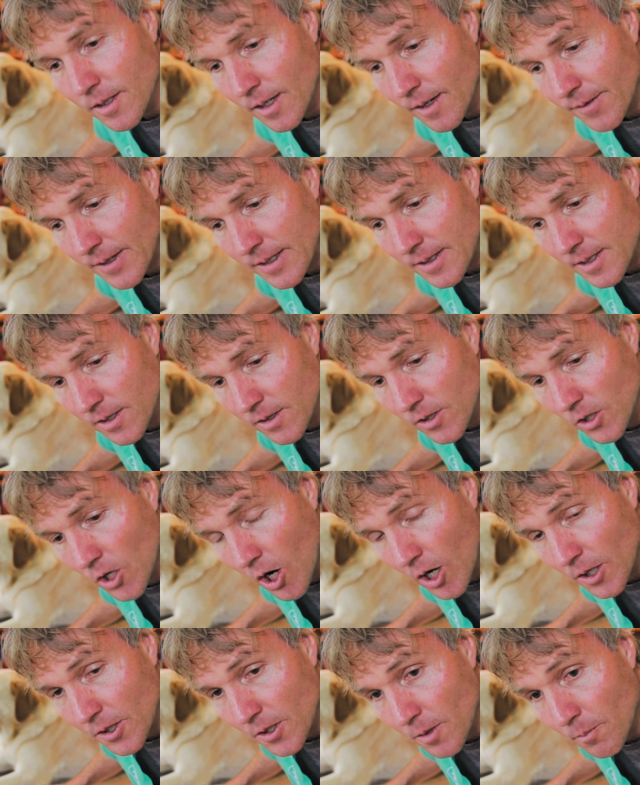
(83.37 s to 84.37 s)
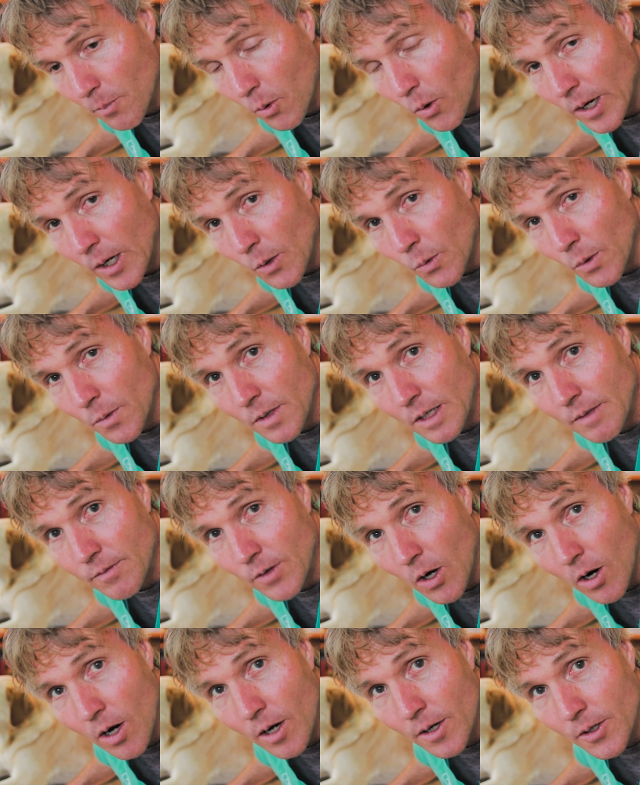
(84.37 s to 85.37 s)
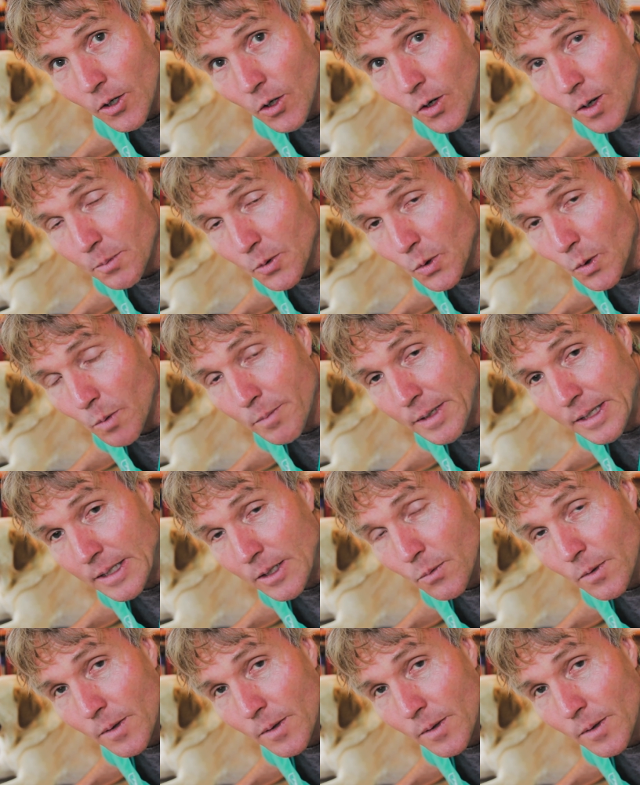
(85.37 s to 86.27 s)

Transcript: if it's gone to the point where they've gone, you know, up to a minute